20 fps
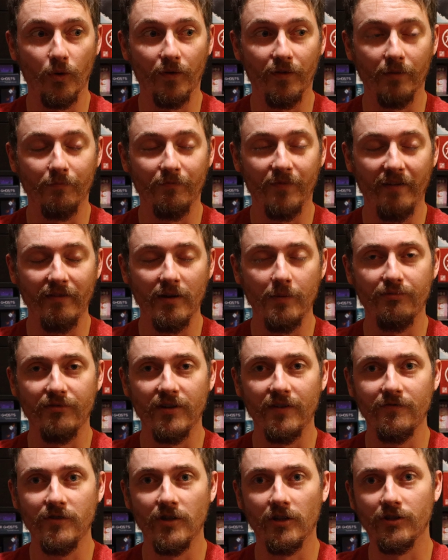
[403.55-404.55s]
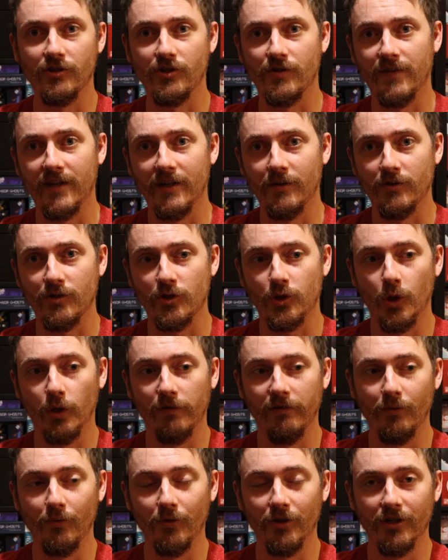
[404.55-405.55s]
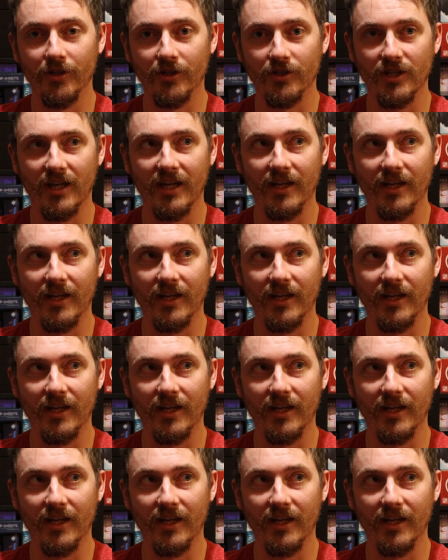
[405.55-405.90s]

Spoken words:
with a very brief knowledge of how the scoring works